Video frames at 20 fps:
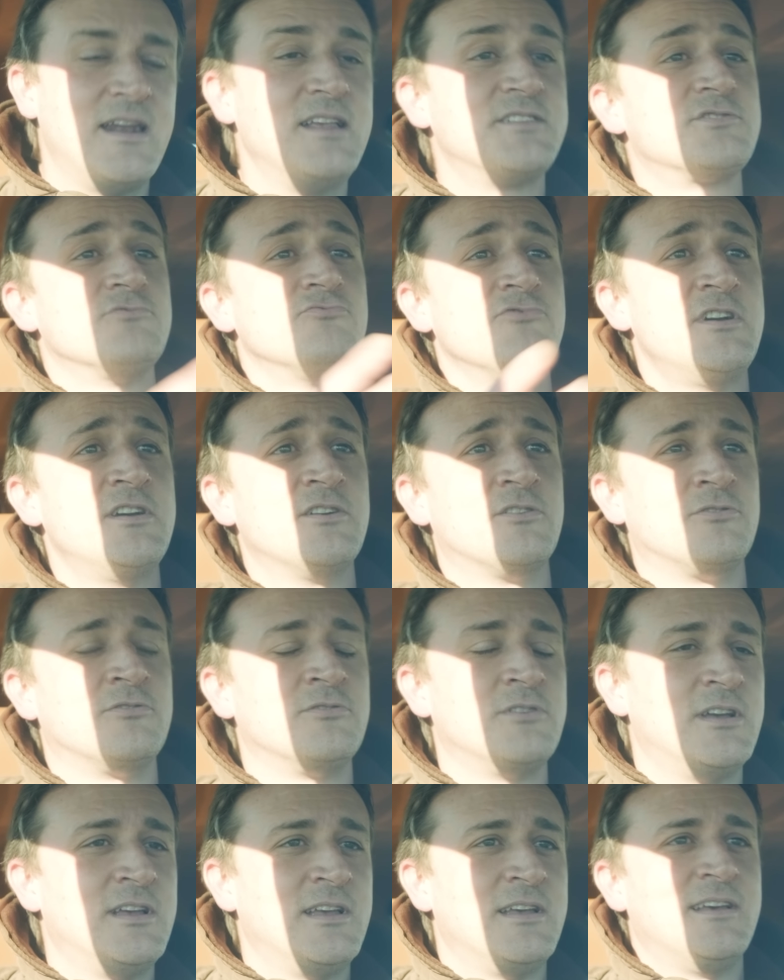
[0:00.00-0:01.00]
it's a real
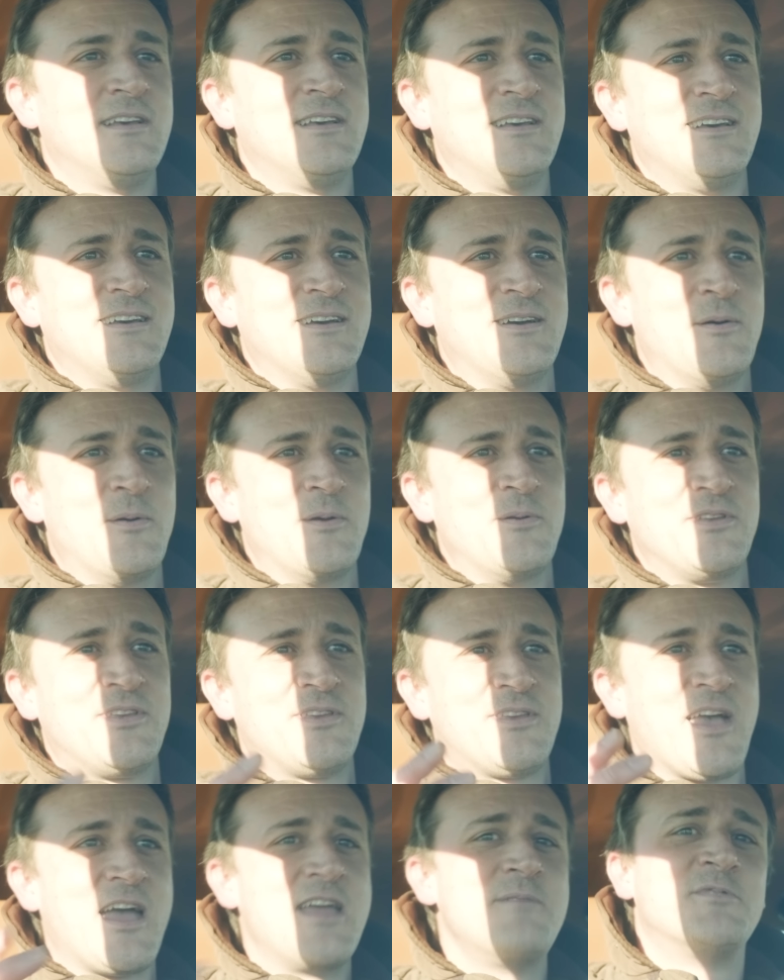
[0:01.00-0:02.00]

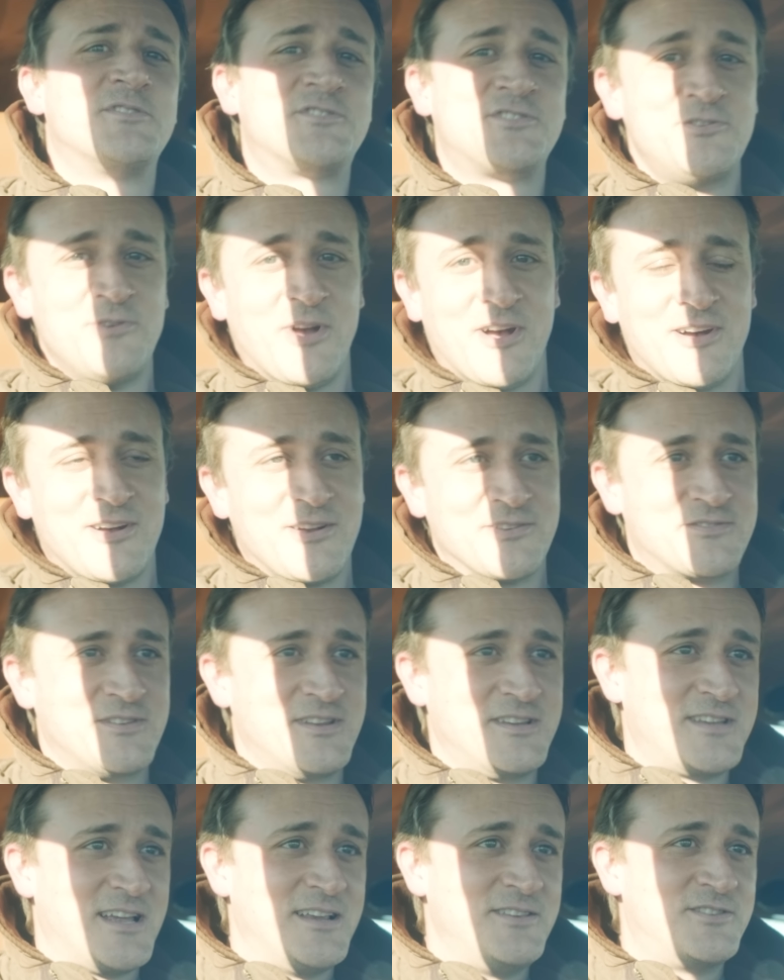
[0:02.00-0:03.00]
game of two halves of
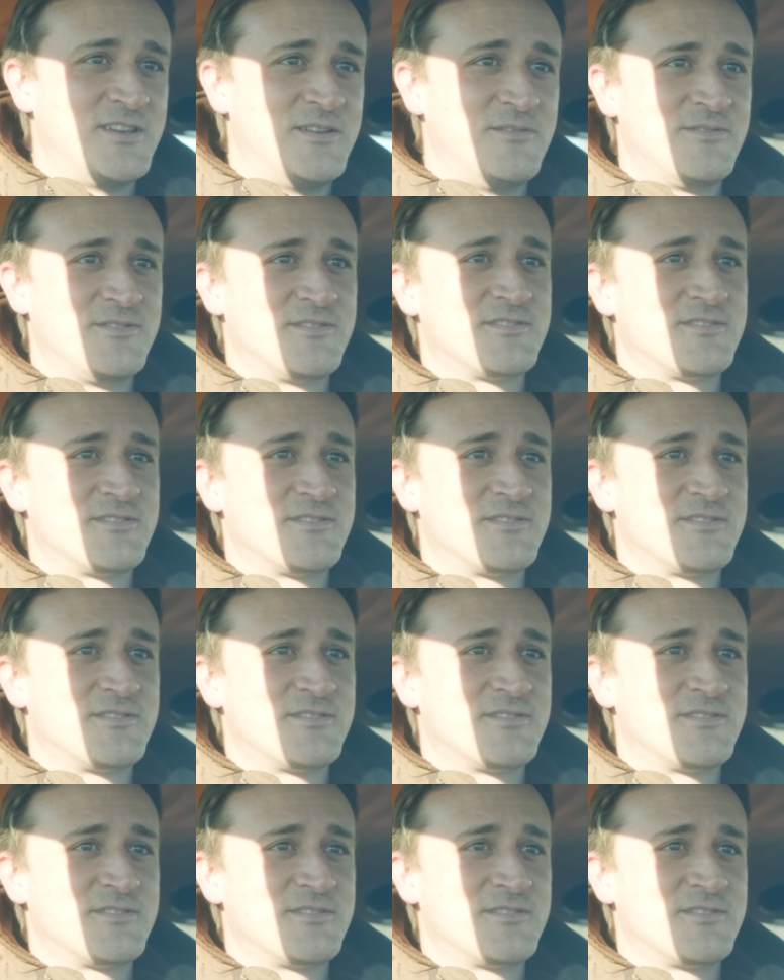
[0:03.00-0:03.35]
this engine.